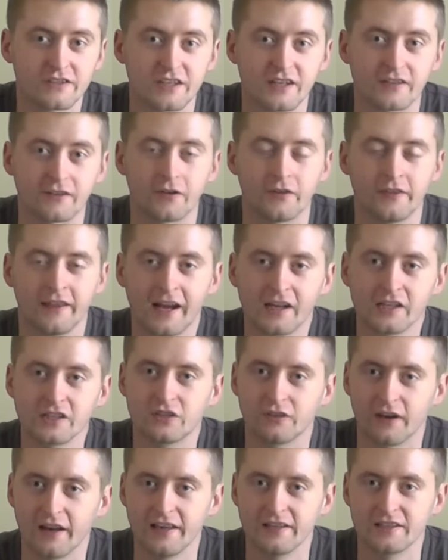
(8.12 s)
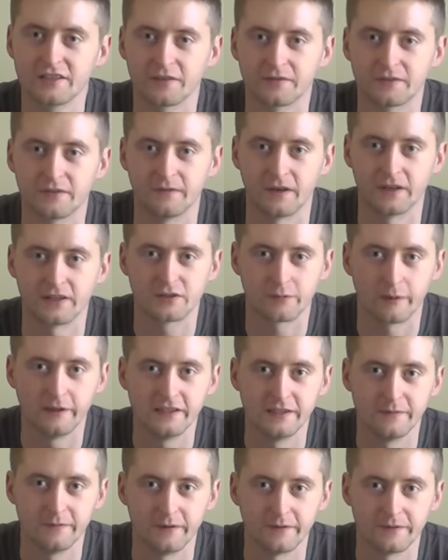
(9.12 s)
Zero National Airsoft Event
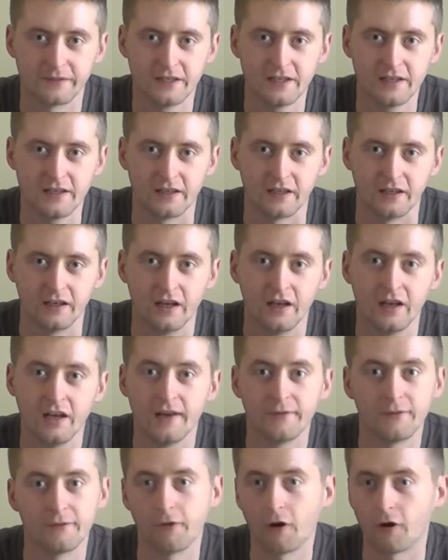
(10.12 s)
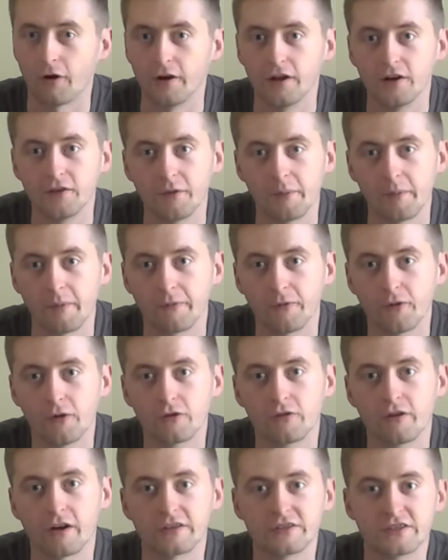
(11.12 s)
2015. If you've not heard of it
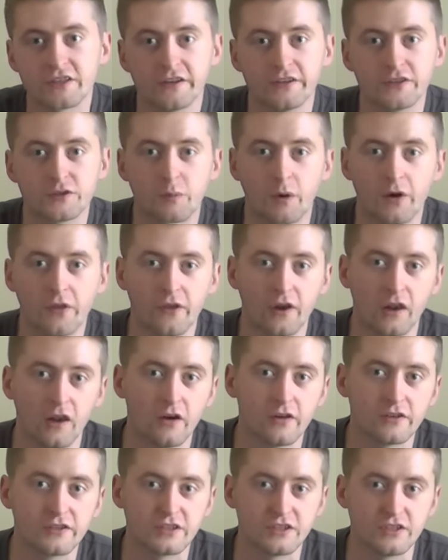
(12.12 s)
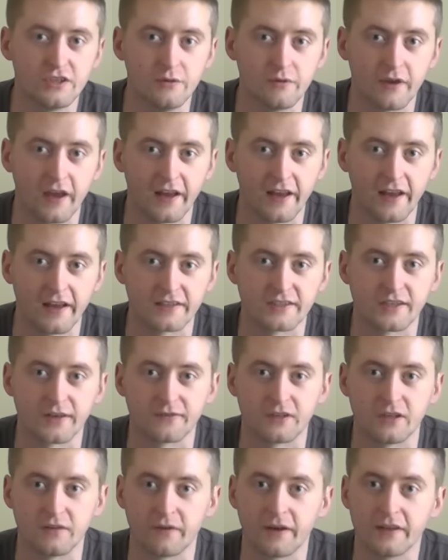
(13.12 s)
before, Ground Zero is one of the largest UK
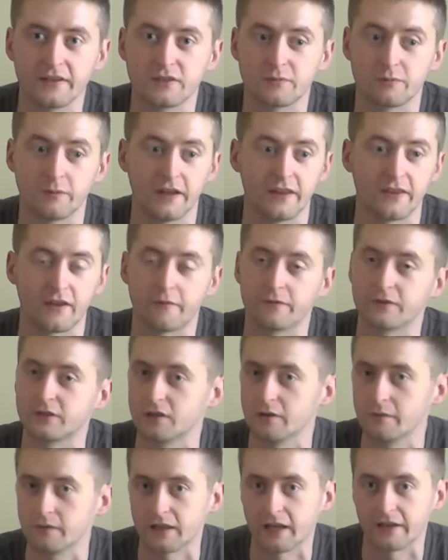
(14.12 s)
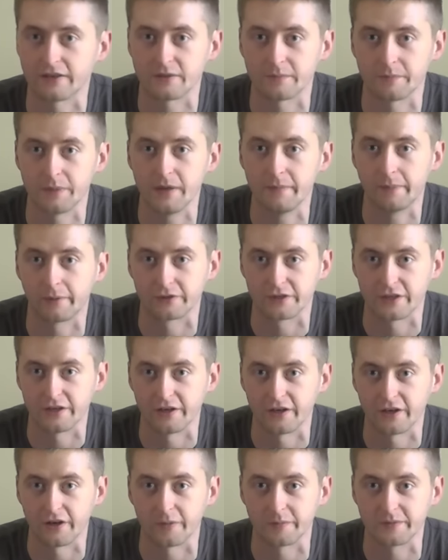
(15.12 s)
airsoft events with over 2,000 people
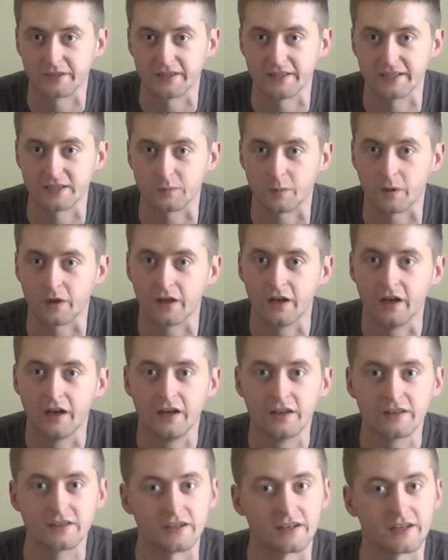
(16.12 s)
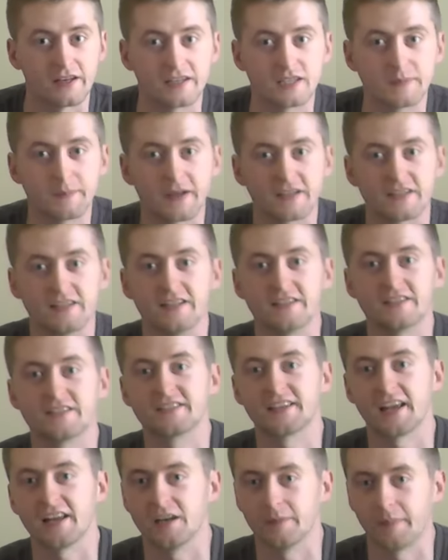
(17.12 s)
turning up to this one, so you can expect an
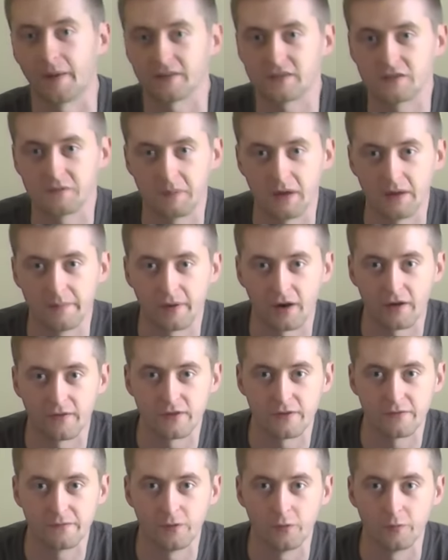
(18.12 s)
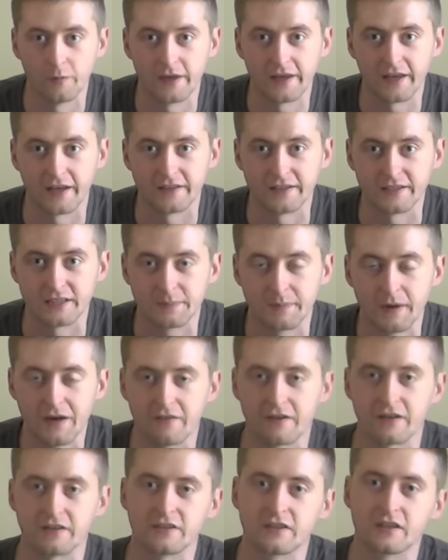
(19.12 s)
insane amount of people over the full weekend
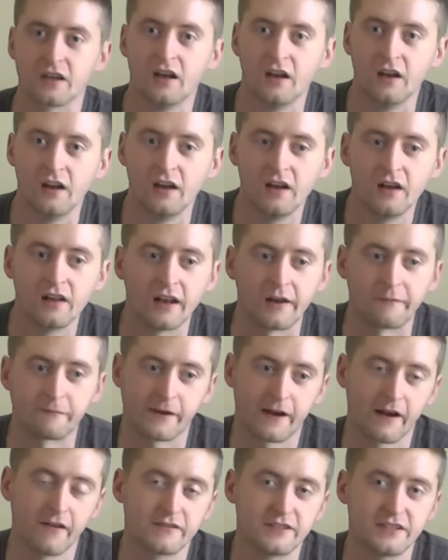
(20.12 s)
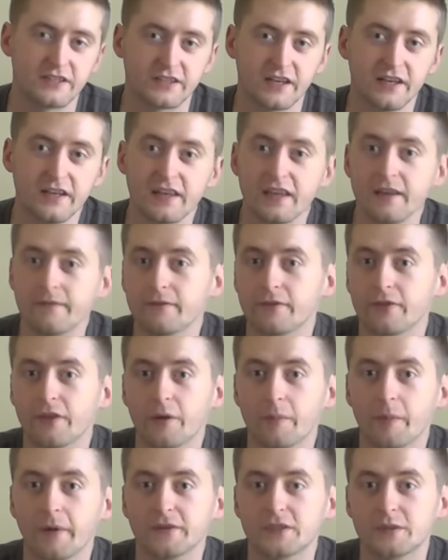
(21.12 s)
experience. Now for clarity's sake, even
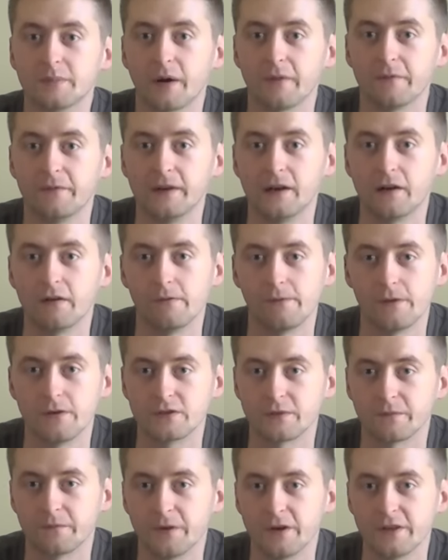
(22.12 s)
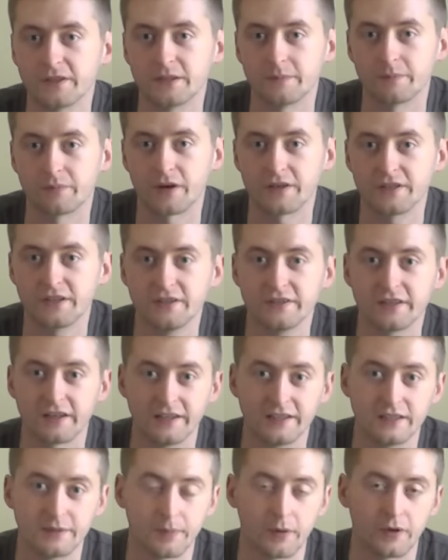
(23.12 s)
though most of my video reviews and first impressions, I
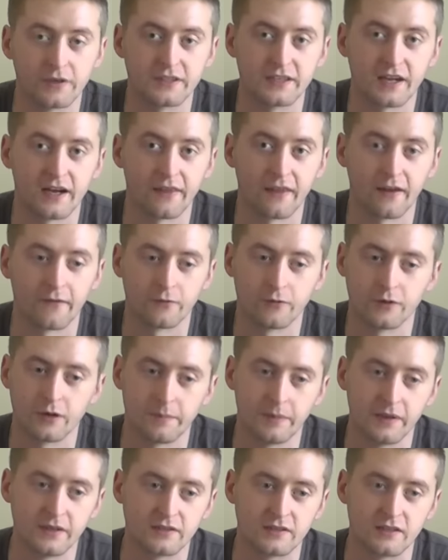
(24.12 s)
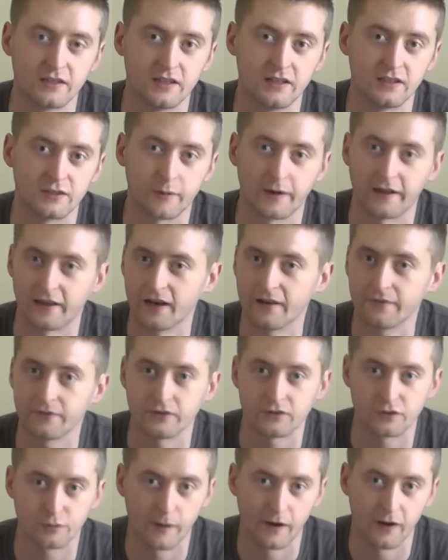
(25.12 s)
need to point out that I've already been to the
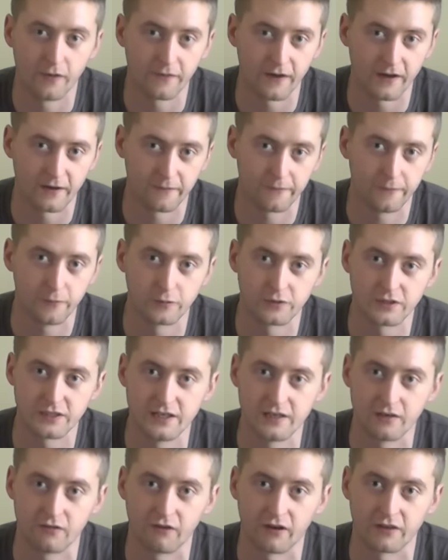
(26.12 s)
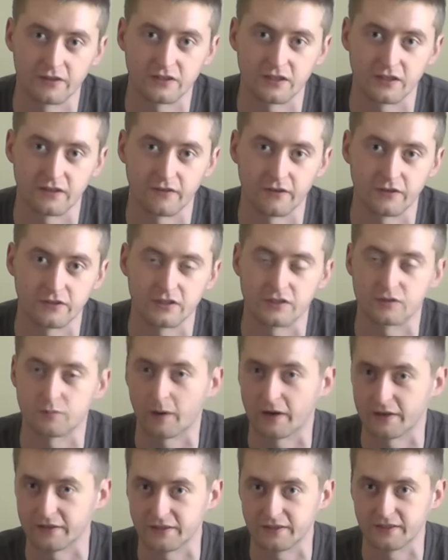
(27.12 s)
2011, 12 and 14 Ground Zeros as
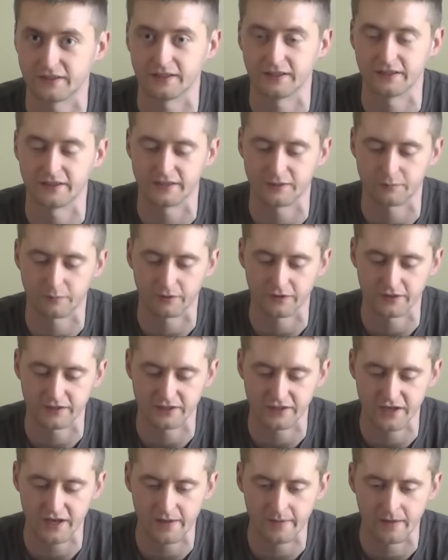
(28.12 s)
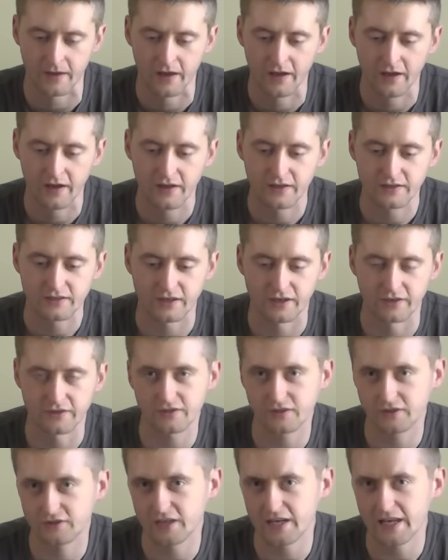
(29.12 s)
well as to this one this year. So
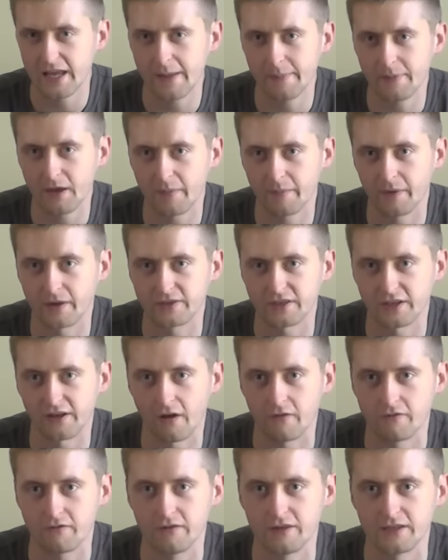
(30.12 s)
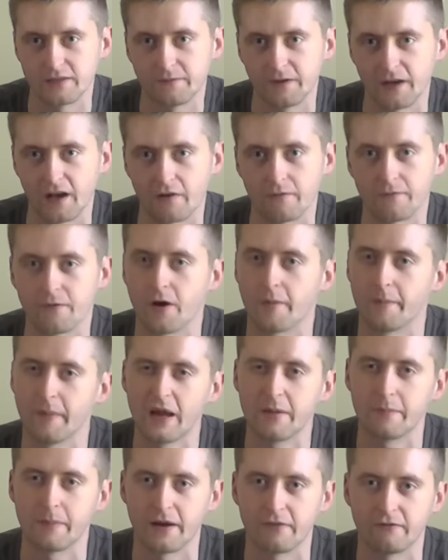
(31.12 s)
just to keep that in mind as I go through this video review, I
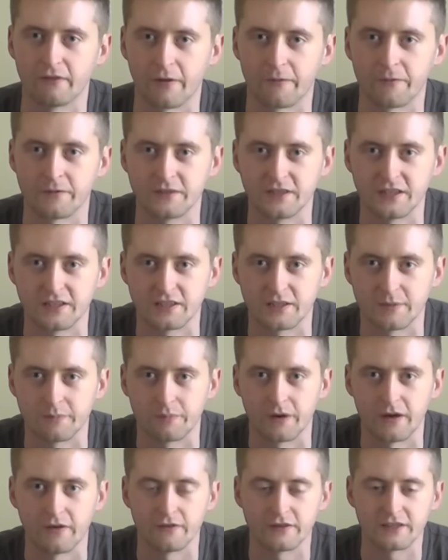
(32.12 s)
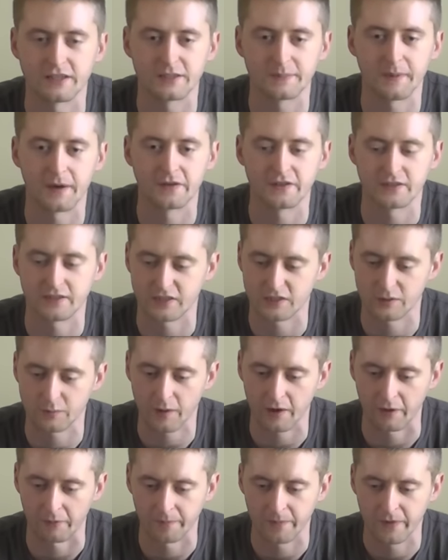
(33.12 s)
may make references to previous experiences as
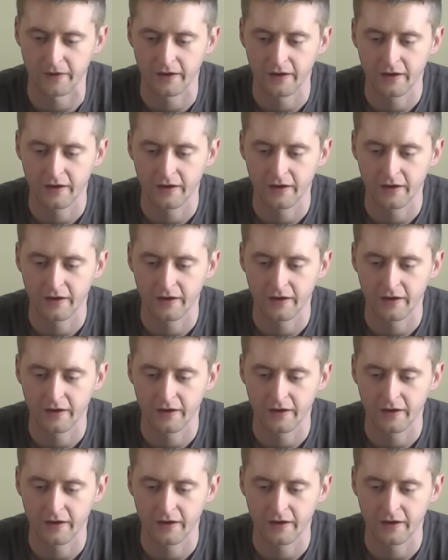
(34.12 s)
well.